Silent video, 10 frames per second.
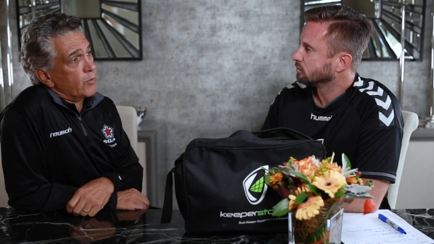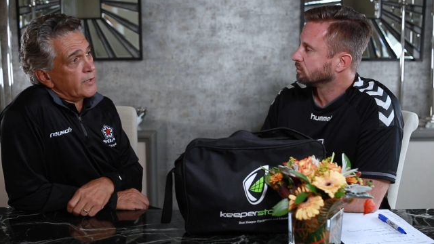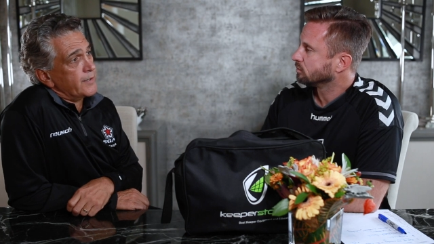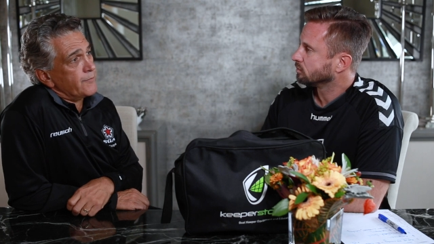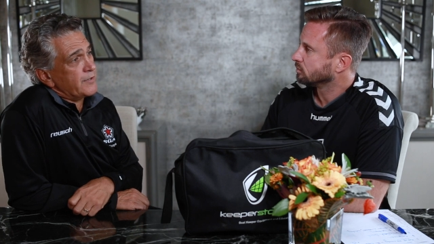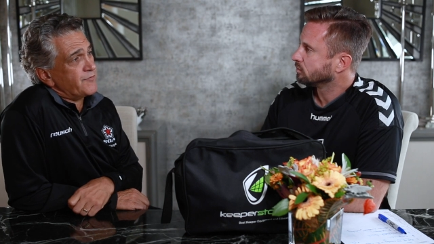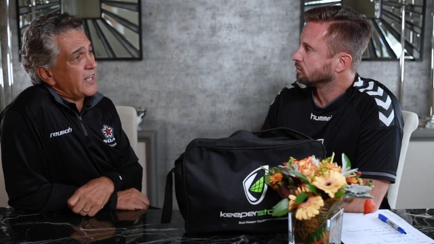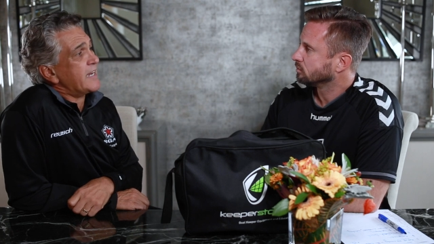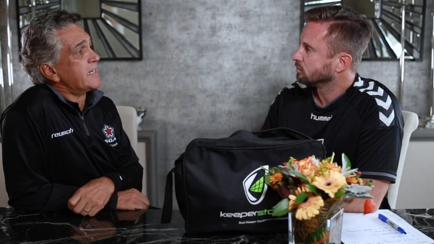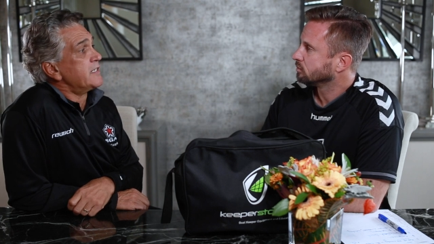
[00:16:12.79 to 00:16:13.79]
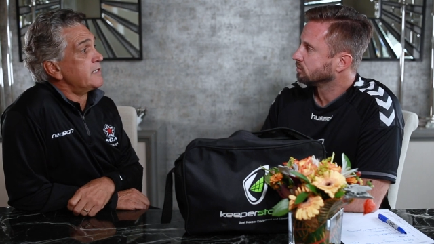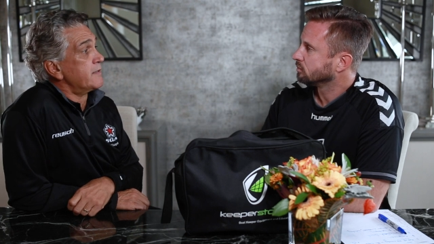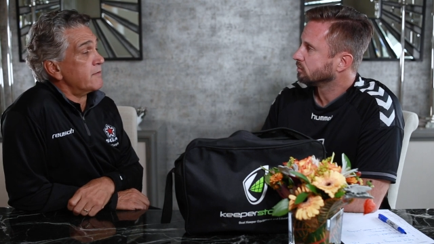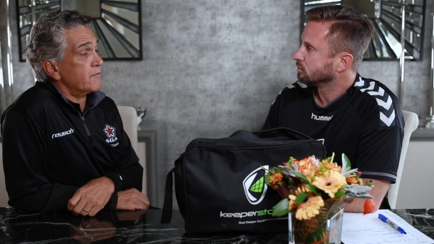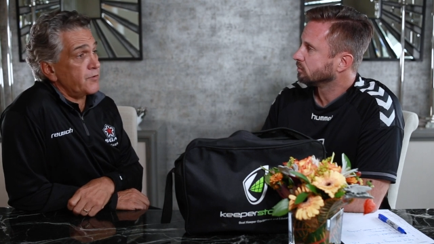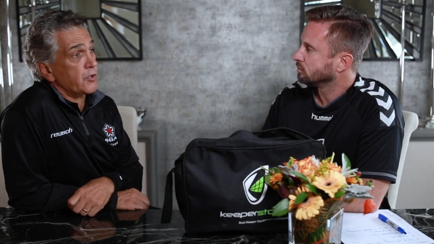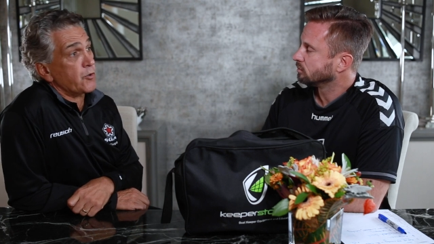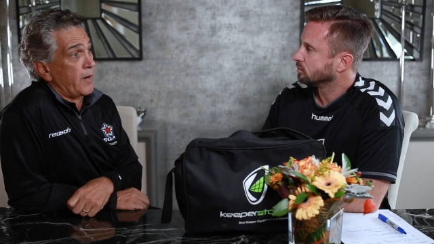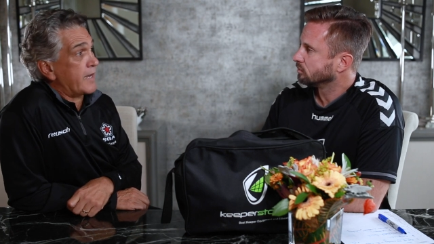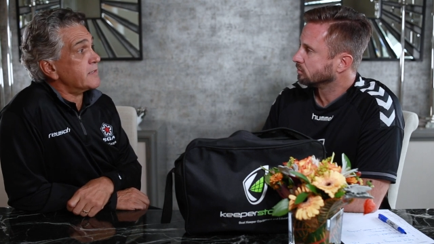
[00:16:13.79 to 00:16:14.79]
Speaker 1: We're, we've taken for
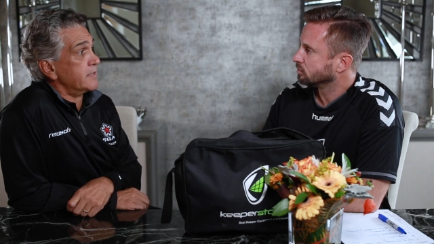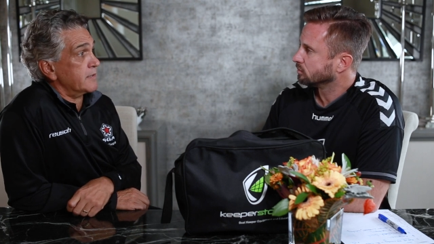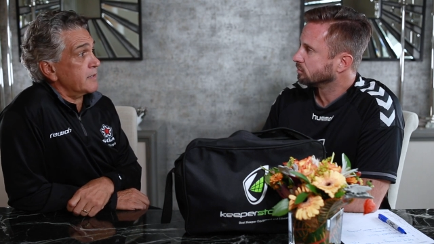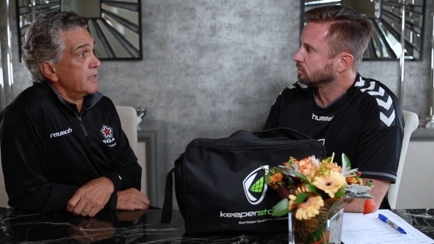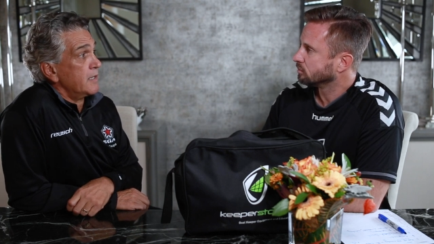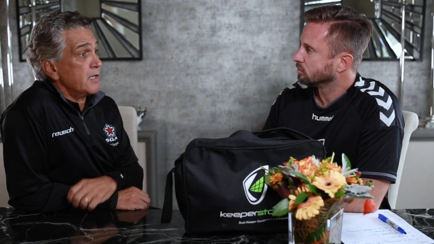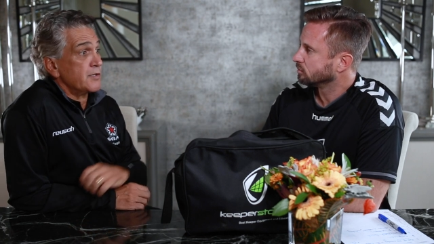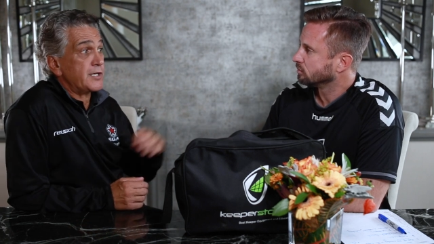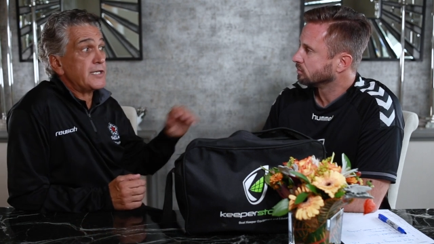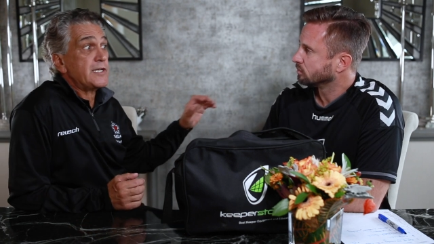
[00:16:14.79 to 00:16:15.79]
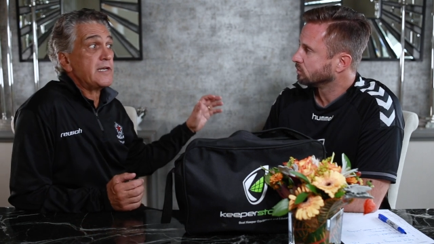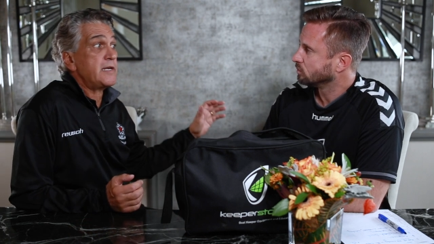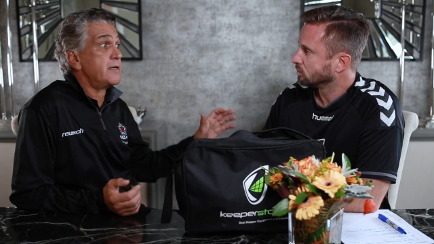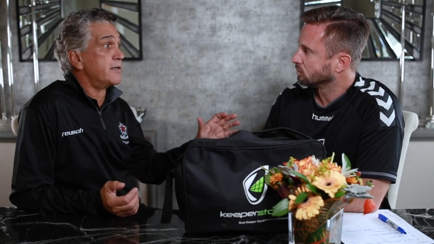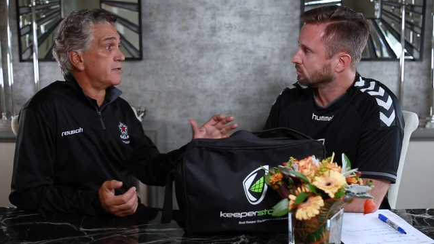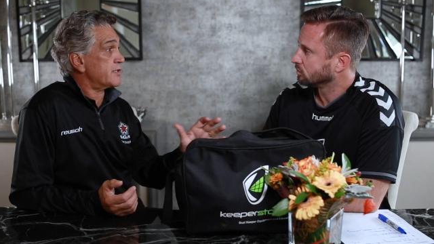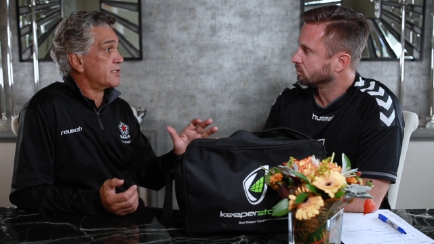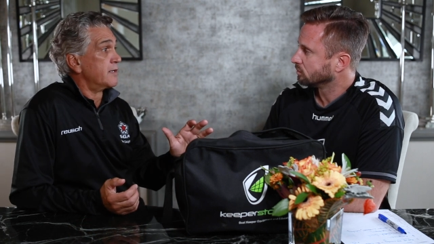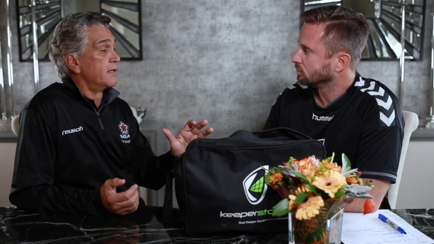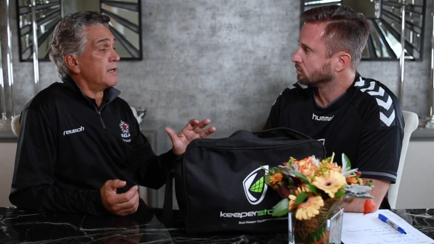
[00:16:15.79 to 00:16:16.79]
granted the
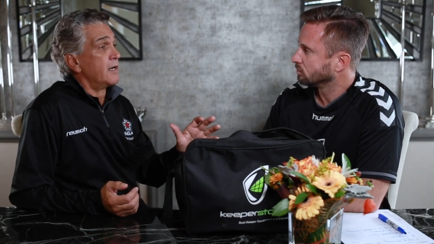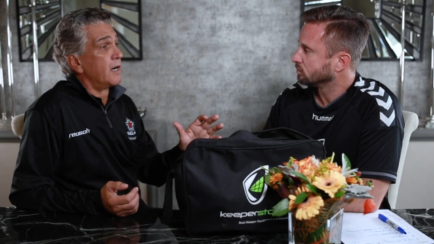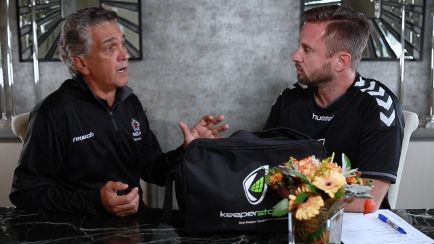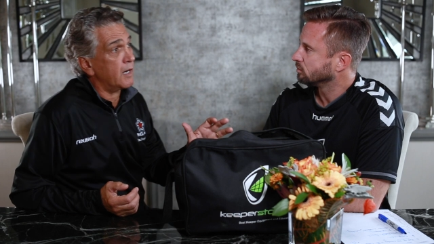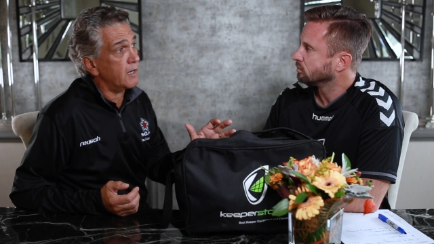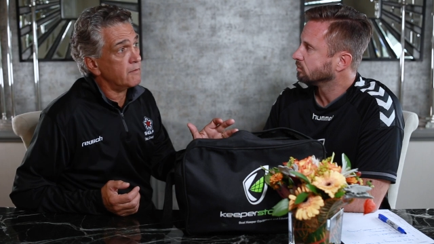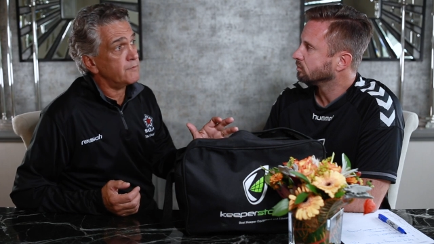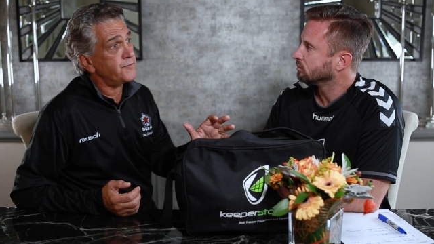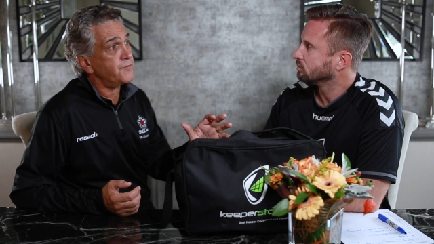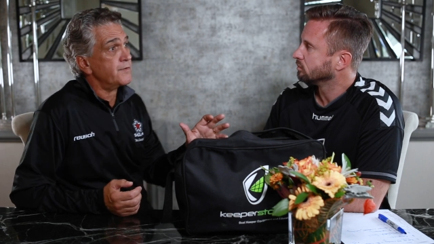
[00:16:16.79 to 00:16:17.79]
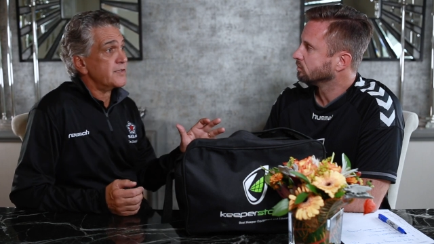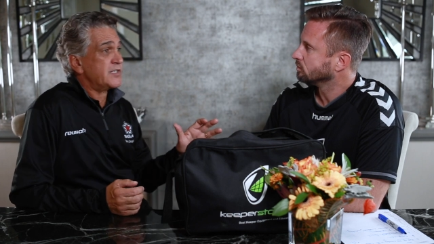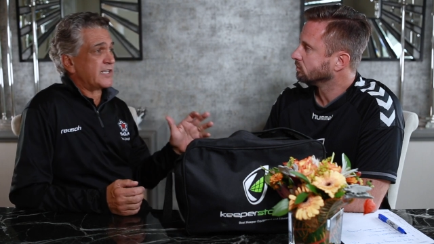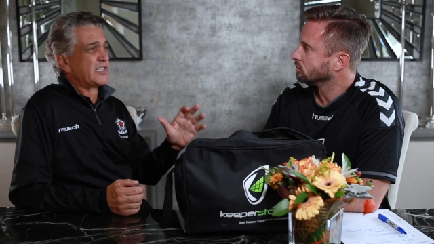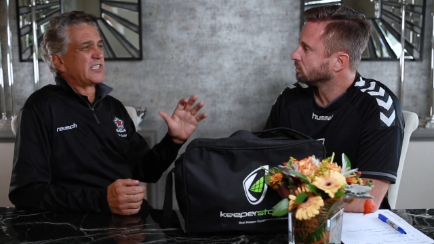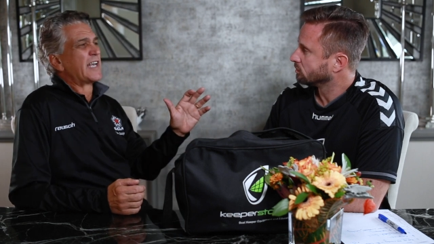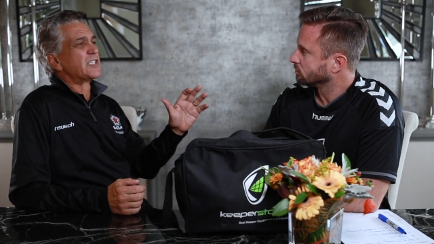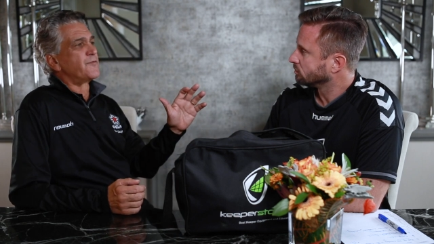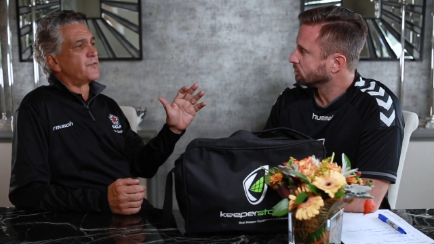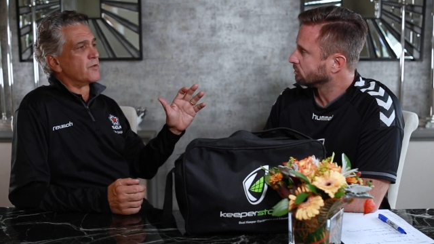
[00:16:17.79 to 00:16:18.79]
years of
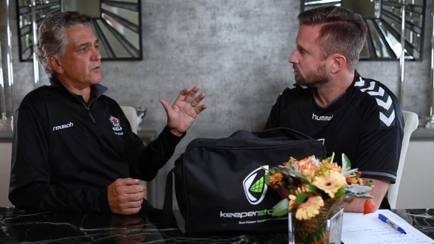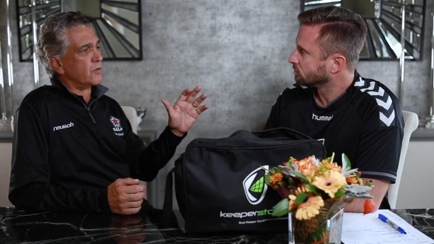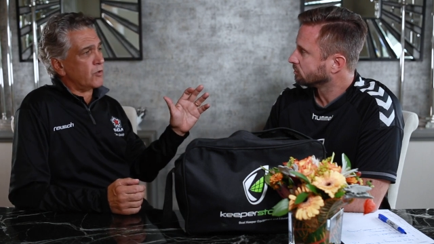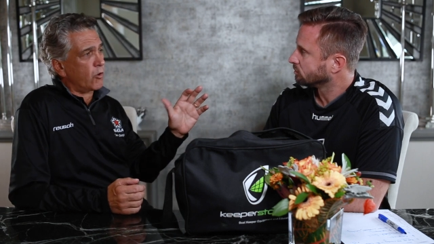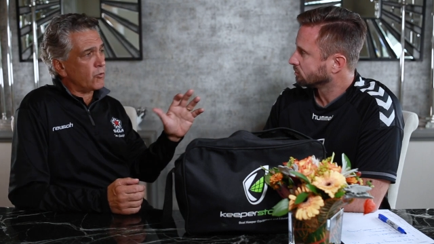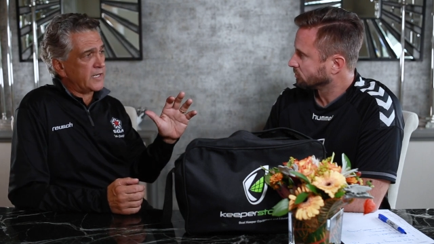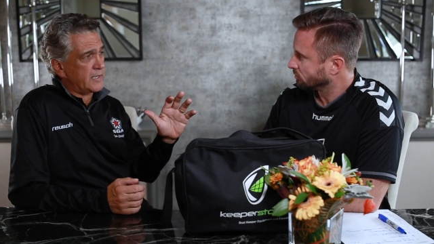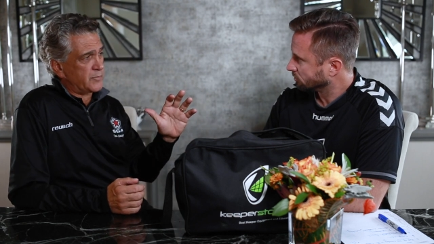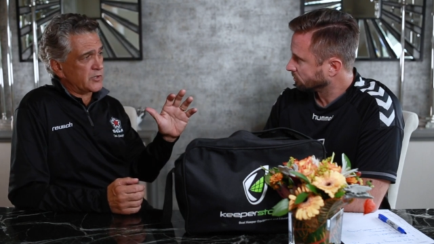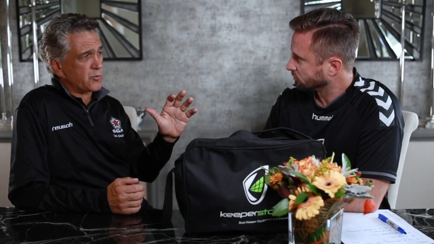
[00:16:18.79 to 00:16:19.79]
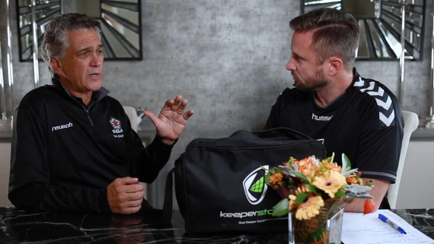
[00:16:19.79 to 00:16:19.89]
successful goalkeepers.